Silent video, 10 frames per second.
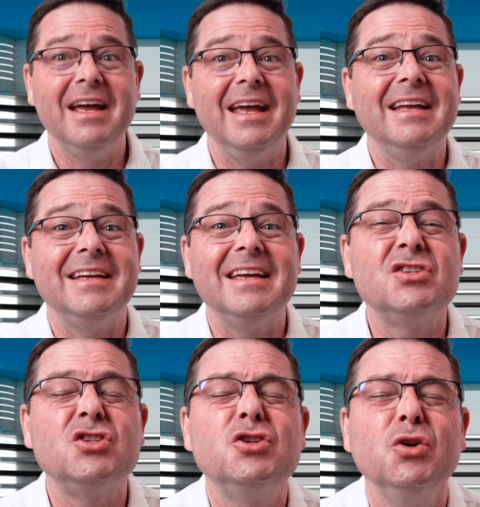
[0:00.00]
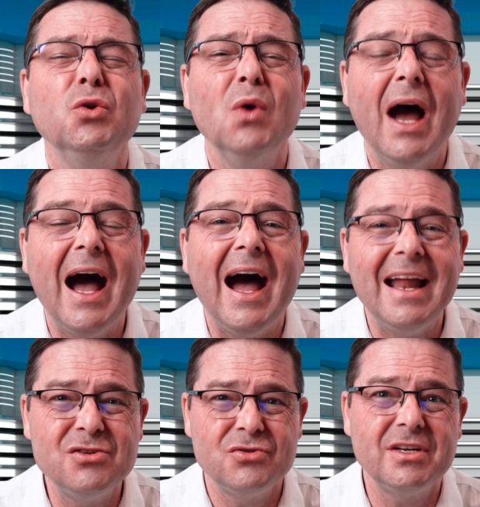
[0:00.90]
It is
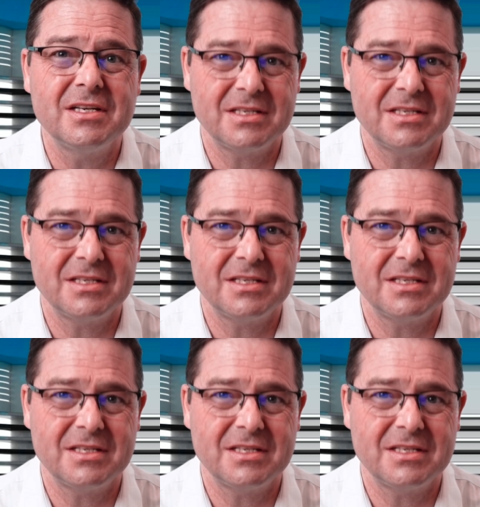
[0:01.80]
200